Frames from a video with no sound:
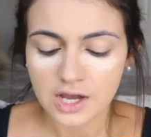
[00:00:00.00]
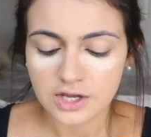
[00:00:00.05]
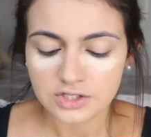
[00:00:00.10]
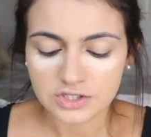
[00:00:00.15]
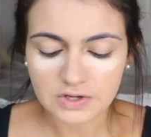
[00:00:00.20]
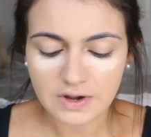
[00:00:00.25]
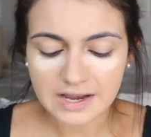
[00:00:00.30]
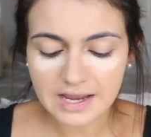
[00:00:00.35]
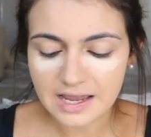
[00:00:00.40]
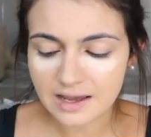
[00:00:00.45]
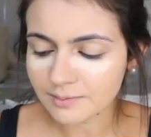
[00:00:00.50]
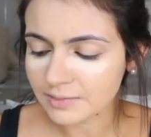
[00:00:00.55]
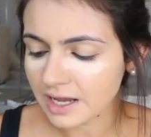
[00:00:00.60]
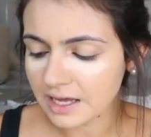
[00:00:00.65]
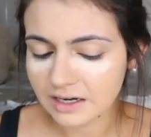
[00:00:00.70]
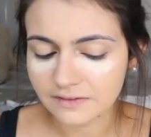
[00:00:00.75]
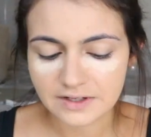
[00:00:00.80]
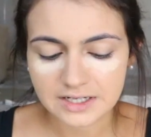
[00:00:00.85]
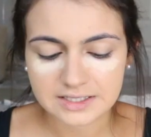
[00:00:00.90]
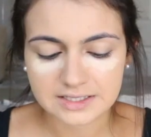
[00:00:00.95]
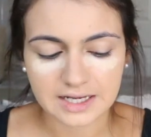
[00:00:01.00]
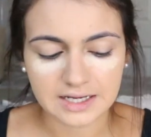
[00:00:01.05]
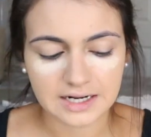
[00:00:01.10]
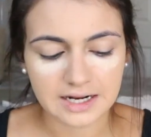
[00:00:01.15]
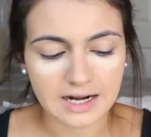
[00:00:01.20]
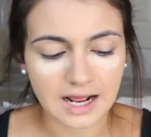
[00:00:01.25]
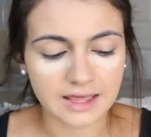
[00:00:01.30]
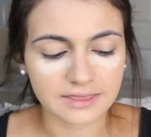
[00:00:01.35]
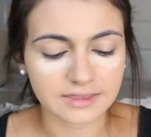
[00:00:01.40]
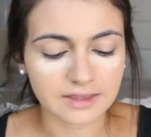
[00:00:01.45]
So I am kind of
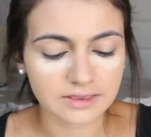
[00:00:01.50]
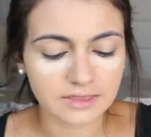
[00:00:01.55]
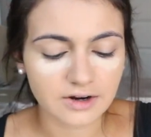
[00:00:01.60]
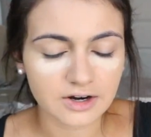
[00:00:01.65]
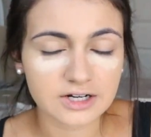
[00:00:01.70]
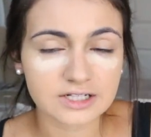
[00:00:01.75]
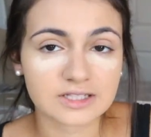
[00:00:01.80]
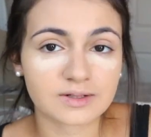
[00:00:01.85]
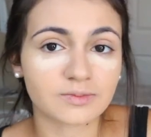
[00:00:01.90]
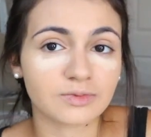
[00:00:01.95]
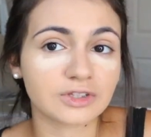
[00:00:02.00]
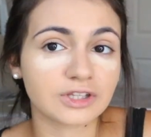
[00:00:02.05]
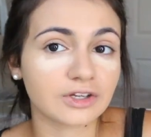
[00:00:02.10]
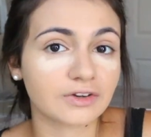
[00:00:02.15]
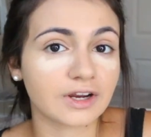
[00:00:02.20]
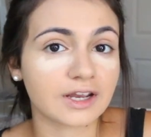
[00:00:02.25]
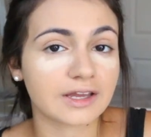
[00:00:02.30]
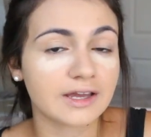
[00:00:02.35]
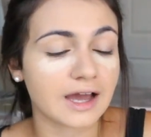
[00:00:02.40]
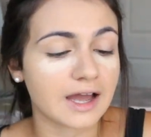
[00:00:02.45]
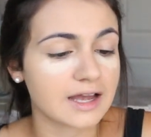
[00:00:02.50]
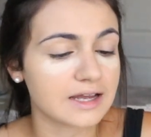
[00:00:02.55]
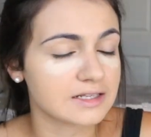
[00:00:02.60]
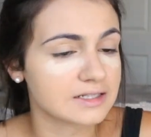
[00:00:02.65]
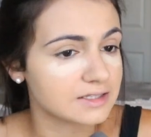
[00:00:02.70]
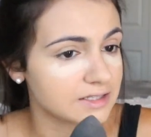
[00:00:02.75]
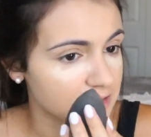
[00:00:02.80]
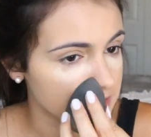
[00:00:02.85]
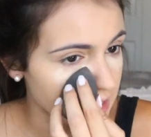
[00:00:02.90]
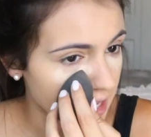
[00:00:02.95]
excited. I think there are some really great
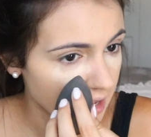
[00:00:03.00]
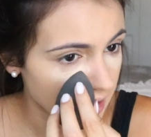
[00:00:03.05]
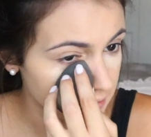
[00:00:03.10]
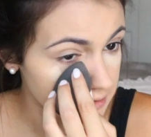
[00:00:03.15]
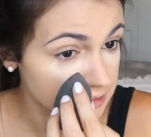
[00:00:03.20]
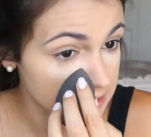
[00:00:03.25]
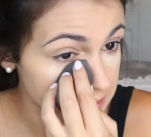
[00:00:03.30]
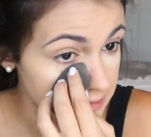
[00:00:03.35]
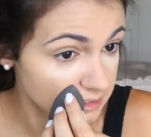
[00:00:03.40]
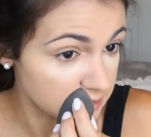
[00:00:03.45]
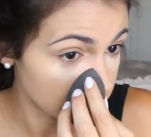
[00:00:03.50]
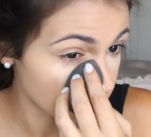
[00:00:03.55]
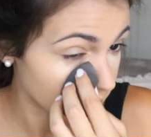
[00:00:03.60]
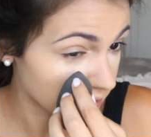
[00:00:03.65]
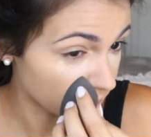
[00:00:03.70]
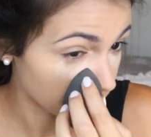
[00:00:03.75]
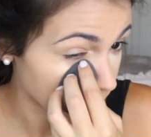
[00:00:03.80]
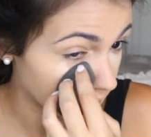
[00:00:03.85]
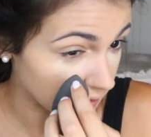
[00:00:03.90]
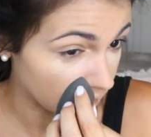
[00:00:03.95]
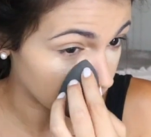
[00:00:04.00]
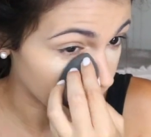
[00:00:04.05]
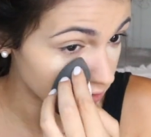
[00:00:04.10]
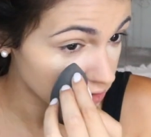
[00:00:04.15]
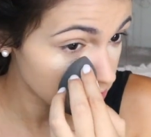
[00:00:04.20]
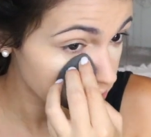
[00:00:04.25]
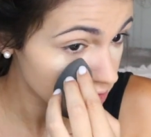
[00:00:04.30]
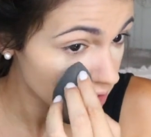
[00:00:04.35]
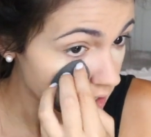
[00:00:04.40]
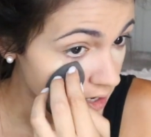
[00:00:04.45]
guys this season, it
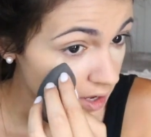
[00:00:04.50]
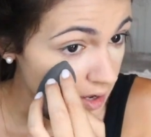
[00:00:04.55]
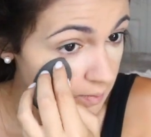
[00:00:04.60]
appears.